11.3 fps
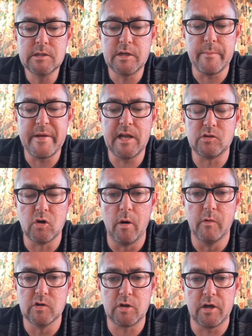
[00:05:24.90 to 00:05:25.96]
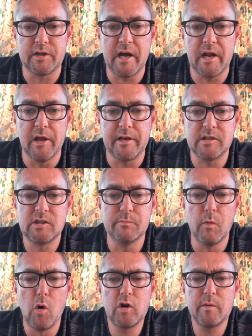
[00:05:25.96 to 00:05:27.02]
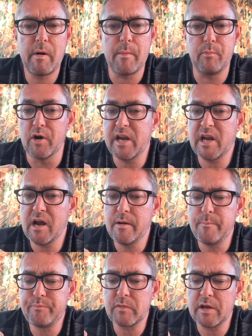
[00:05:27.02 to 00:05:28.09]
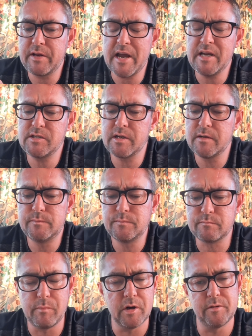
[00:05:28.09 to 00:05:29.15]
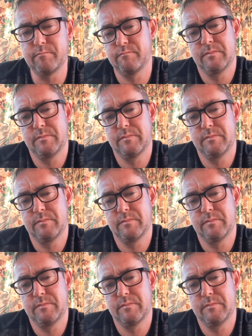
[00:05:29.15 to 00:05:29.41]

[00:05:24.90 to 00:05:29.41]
to me, it's almost got that like smoked paprika taste, but